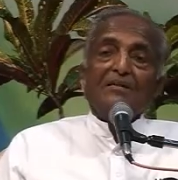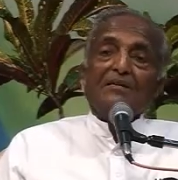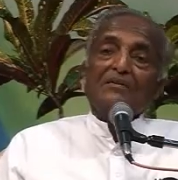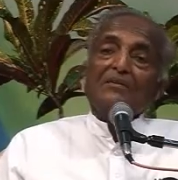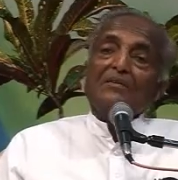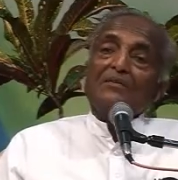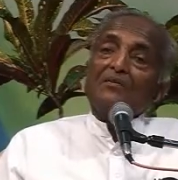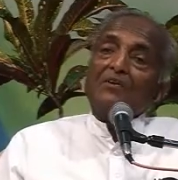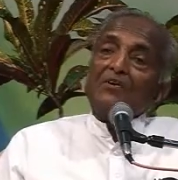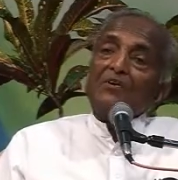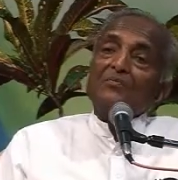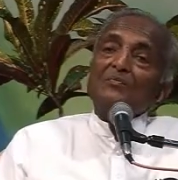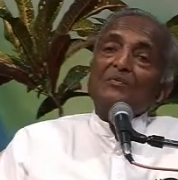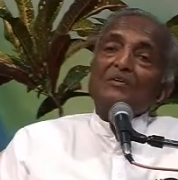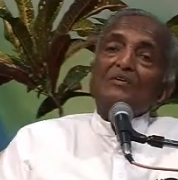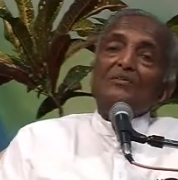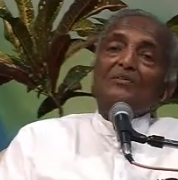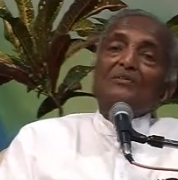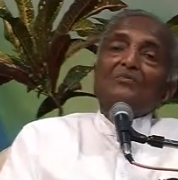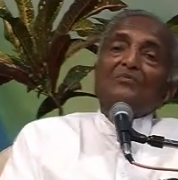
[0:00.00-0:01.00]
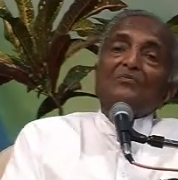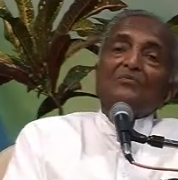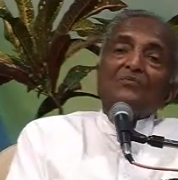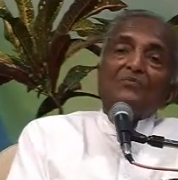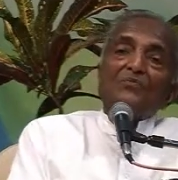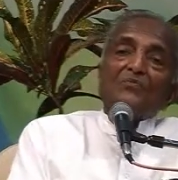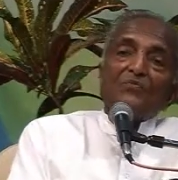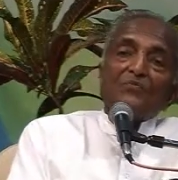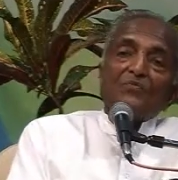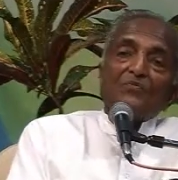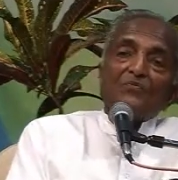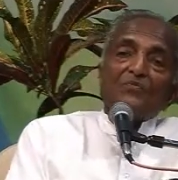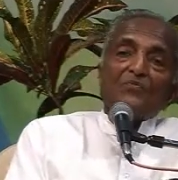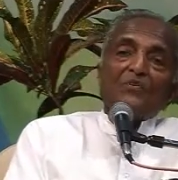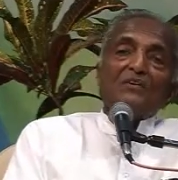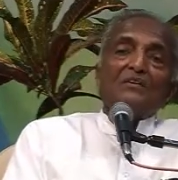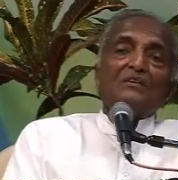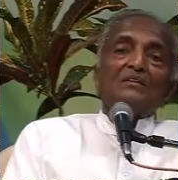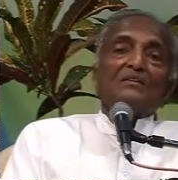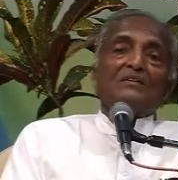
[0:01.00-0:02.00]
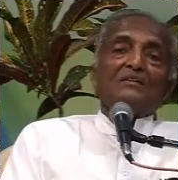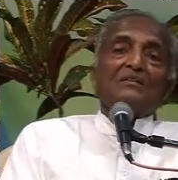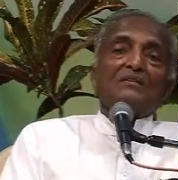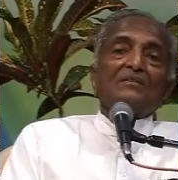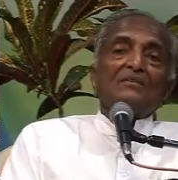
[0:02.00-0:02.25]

In the normal world,